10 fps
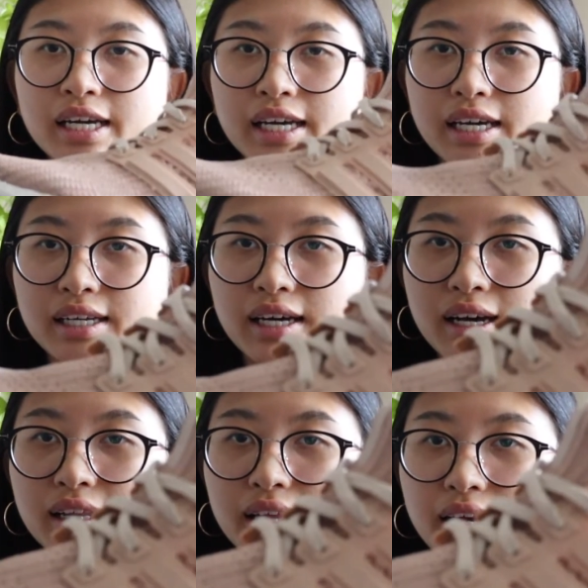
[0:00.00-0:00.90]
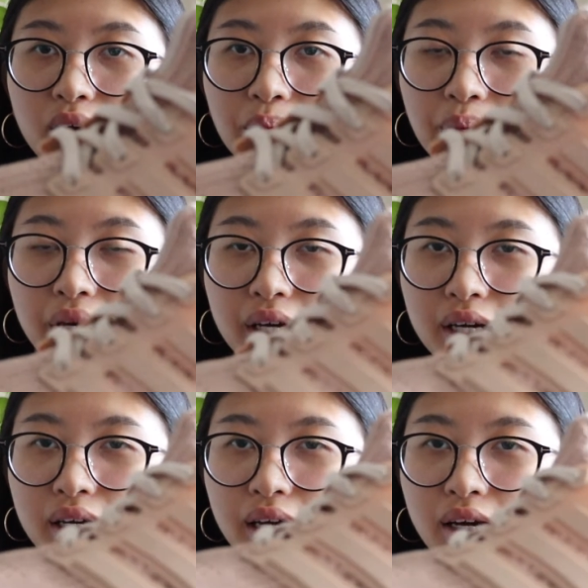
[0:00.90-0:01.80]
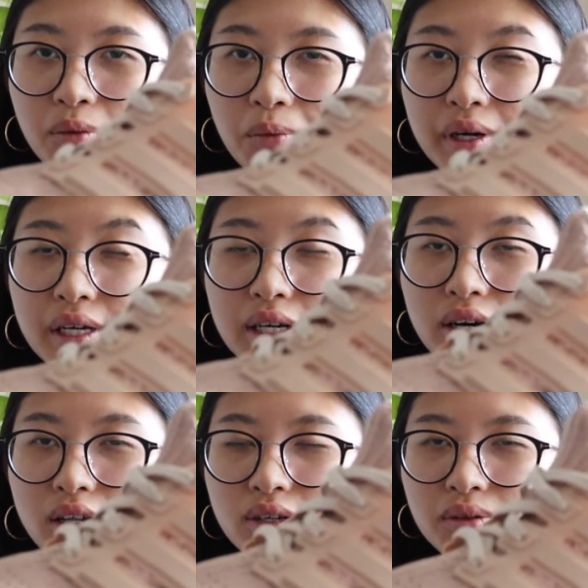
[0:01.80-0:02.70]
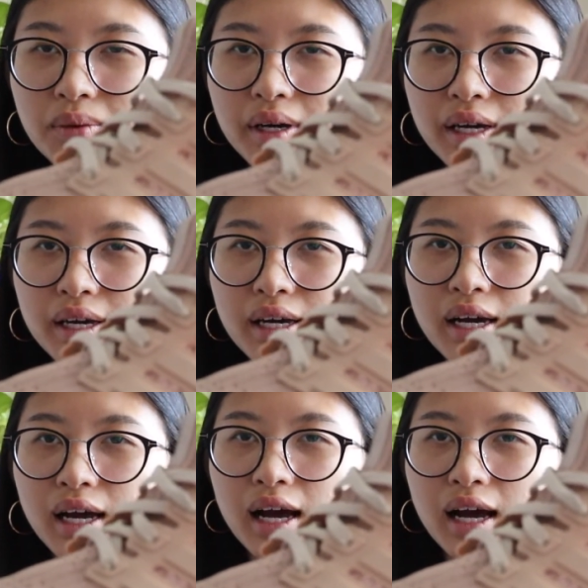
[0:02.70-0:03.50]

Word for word: in like a pink and white colorway.